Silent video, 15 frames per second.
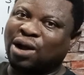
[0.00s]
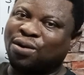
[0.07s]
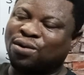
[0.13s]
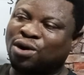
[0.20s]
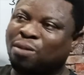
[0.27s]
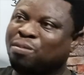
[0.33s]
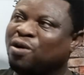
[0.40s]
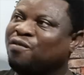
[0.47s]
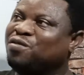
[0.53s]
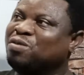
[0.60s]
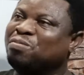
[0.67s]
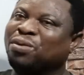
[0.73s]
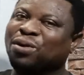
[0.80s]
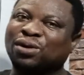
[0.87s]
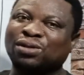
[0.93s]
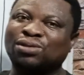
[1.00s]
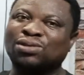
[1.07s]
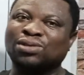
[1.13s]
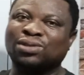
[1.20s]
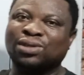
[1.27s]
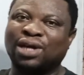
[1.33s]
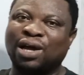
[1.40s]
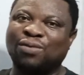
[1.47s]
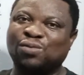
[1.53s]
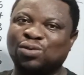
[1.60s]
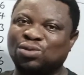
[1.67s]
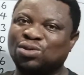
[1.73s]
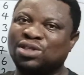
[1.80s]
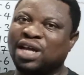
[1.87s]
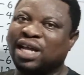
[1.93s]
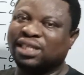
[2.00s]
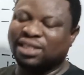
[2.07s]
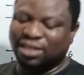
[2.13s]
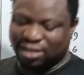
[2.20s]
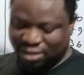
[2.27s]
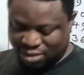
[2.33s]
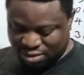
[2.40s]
I'll rub off the board and we'll do that.